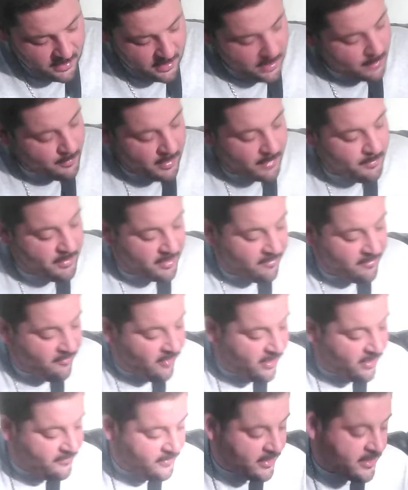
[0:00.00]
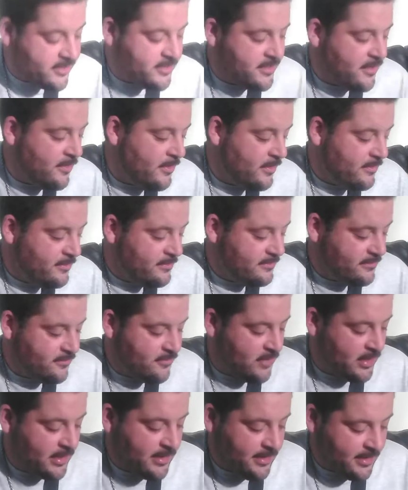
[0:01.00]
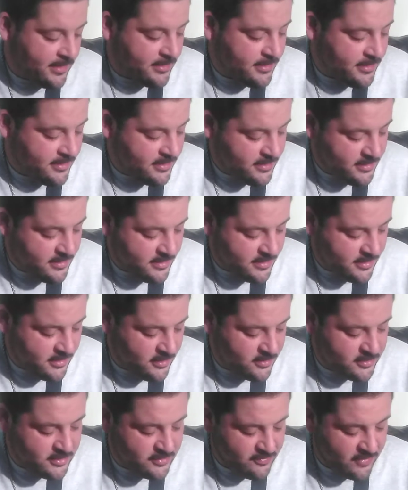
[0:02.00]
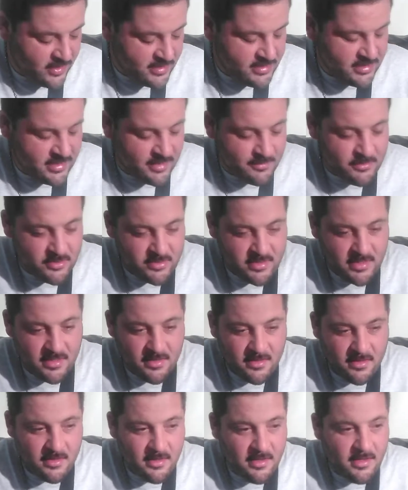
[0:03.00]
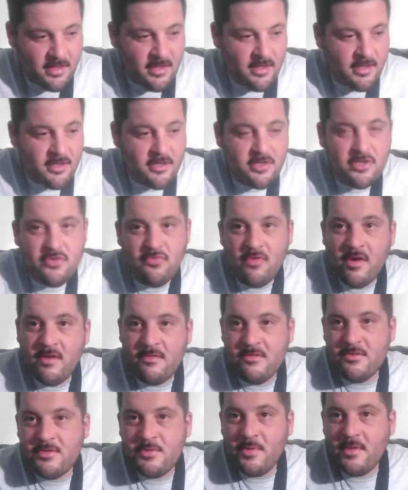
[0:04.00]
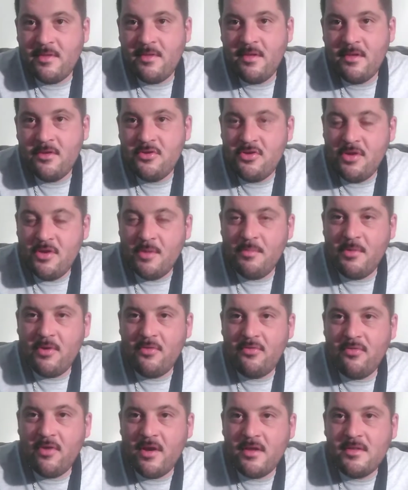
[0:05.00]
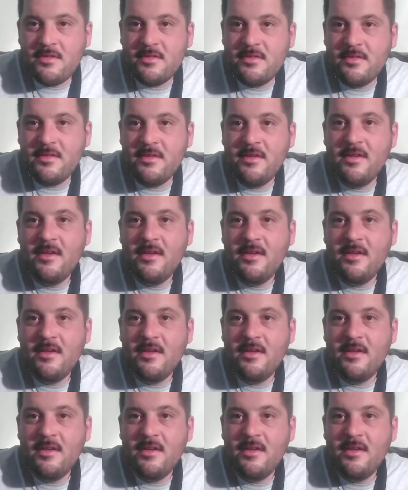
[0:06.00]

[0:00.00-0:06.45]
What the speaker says: And my big fat fingers don't really like the close frets. I'm used to shredders with jumbo frets.